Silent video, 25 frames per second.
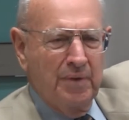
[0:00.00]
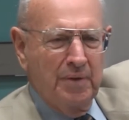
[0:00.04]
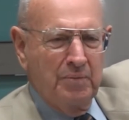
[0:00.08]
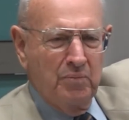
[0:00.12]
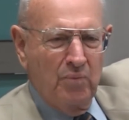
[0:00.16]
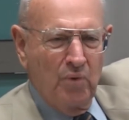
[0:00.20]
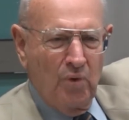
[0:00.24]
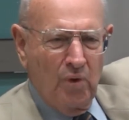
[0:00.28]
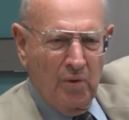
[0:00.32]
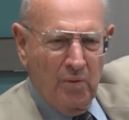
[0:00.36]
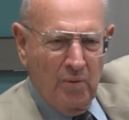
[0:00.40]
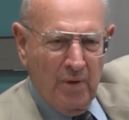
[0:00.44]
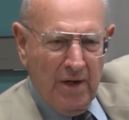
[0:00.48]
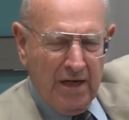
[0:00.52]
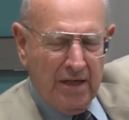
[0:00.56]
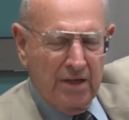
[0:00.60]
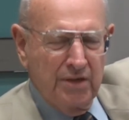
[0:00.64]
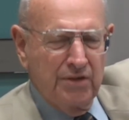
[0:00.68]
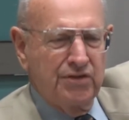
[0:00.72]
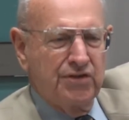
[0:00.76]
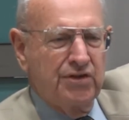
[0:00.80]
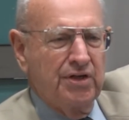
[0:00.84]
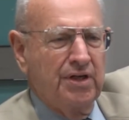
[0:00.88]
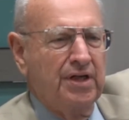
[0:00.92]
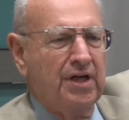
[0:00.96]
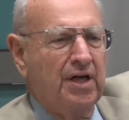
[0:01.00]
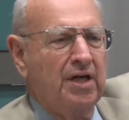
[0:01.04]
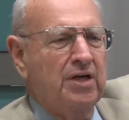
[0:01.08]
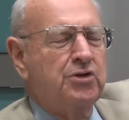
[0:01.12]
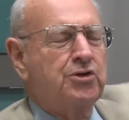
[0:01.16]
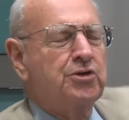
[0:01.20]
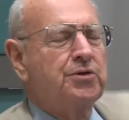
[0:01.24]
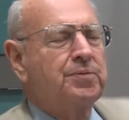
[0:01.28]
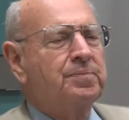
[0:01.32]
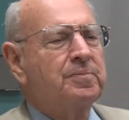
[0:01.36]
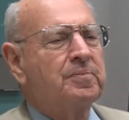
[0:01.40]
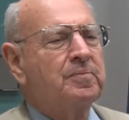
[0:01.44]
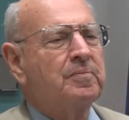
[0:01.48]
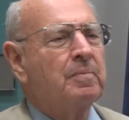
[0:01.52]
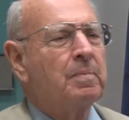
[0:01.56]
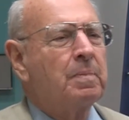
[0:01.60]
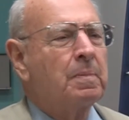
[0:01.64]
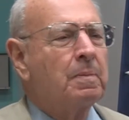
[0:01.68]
but more reconciliation,